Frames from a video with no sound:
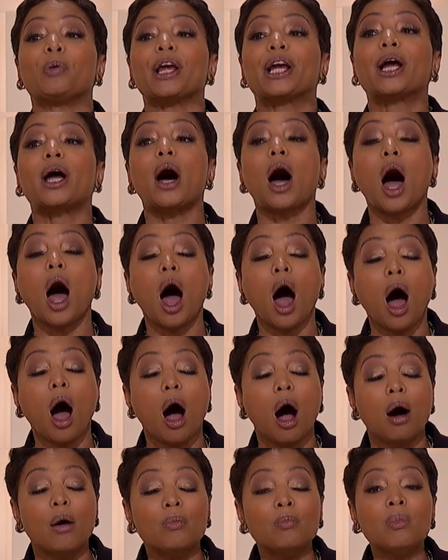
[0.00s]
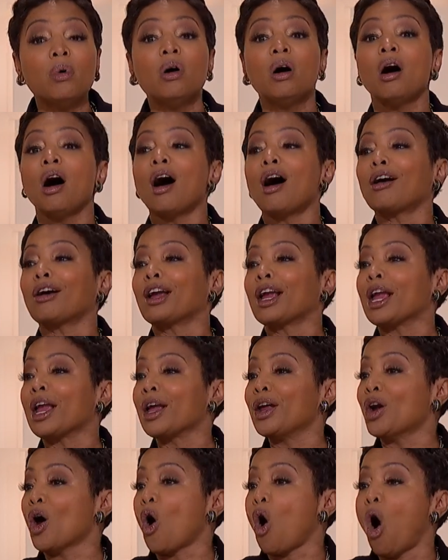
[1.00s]
become
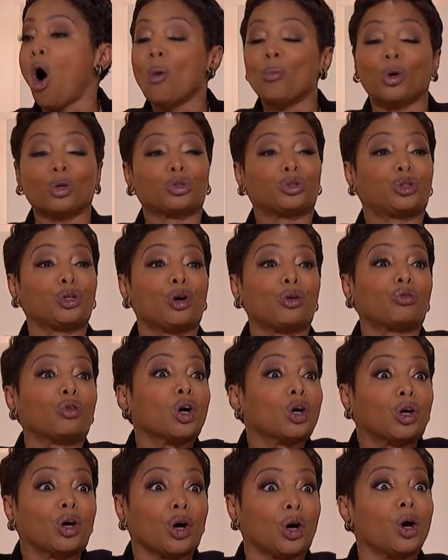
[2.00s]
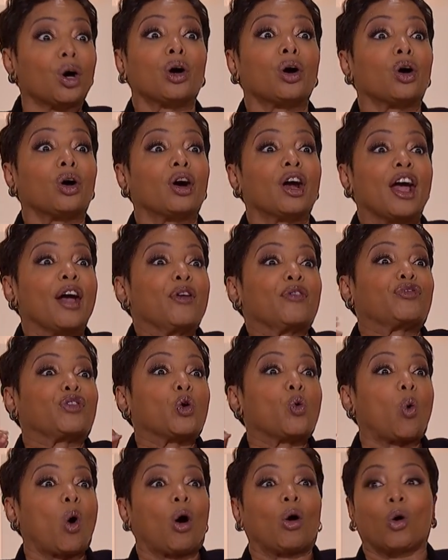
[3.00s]
you know, almost de rigueur if
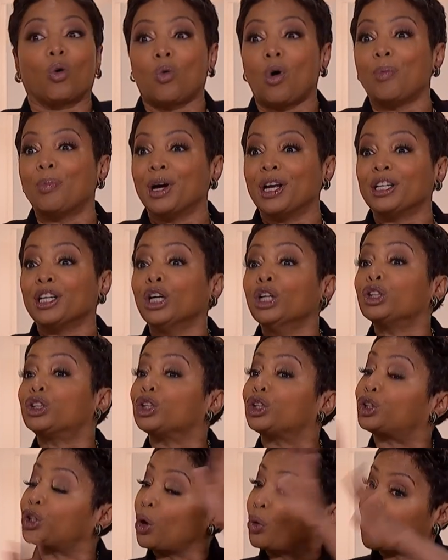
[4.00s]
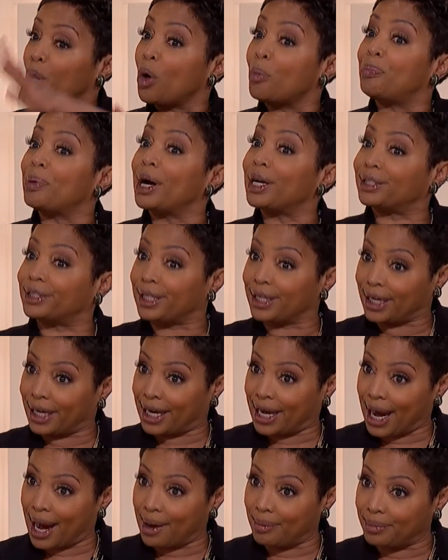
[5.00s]
you are a woman to show your butt to the
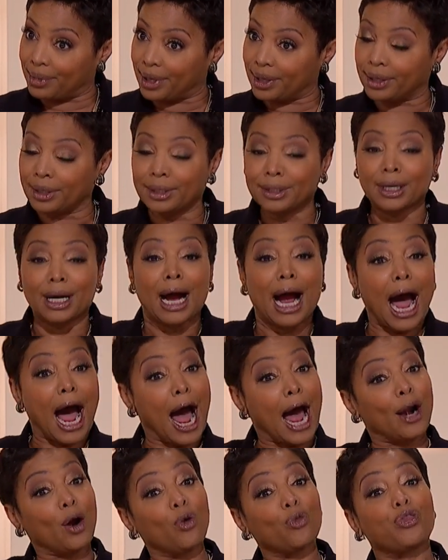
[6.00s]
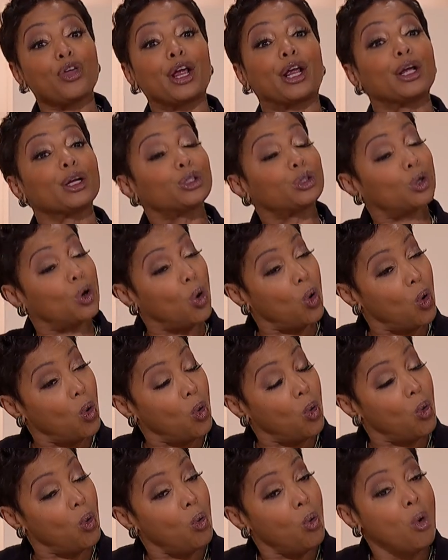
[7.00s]
camera. I don't think it's
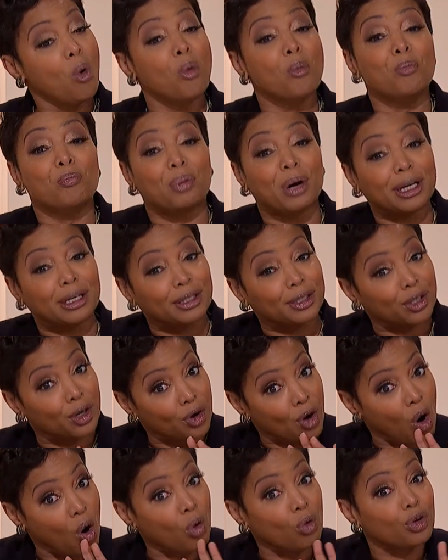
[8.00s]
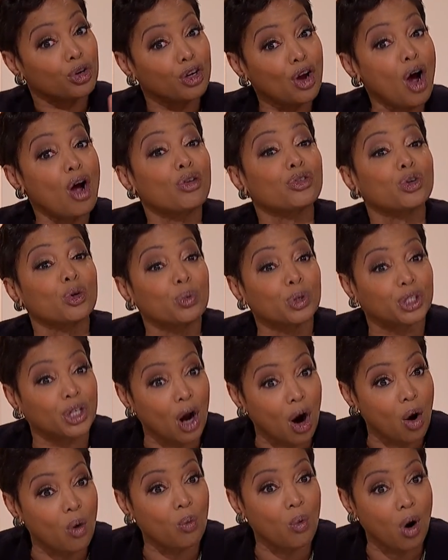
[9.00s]
cool, but you know, y'all do what
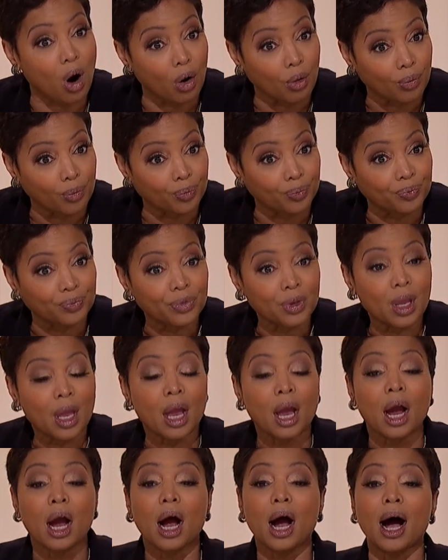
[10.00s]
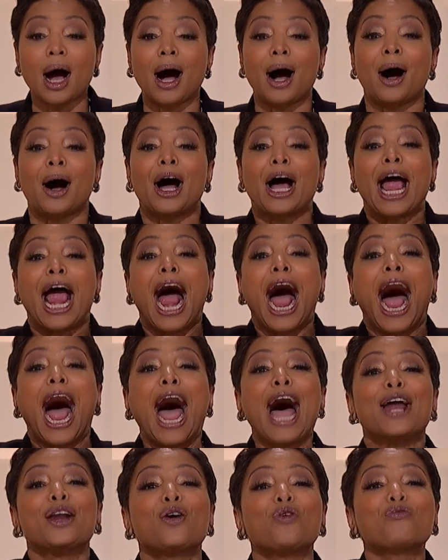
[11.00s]
y'all want. Uh,
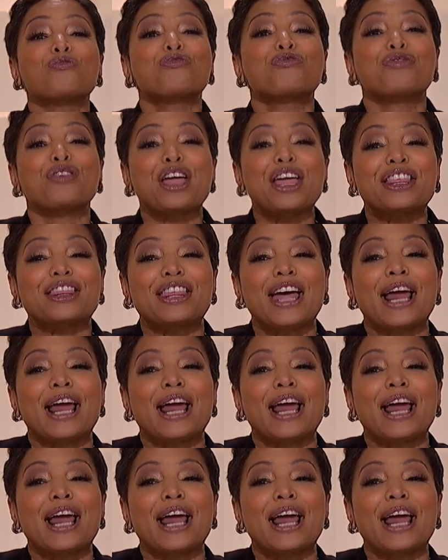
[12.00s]
I don't think